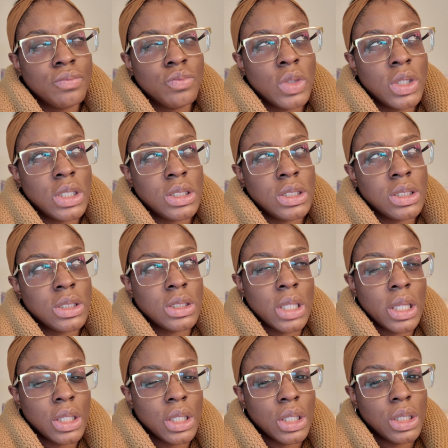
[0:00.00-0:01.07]
what is this,
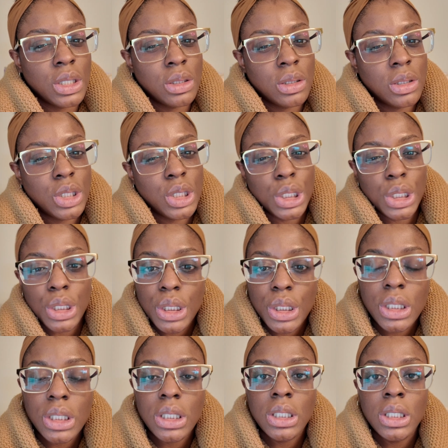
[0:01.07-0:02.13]
like the
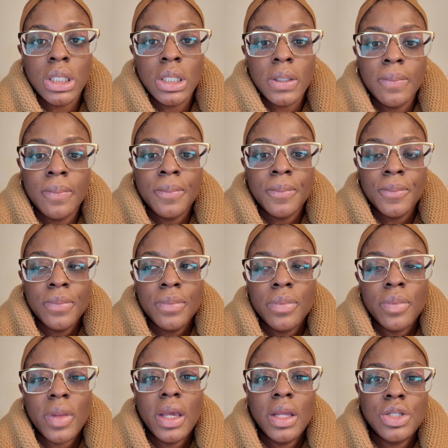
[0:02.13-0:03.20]
third
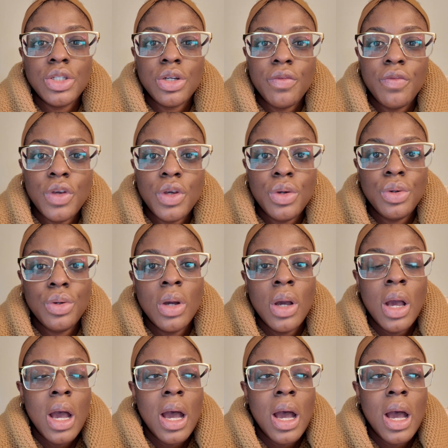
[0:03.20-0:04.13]
interview?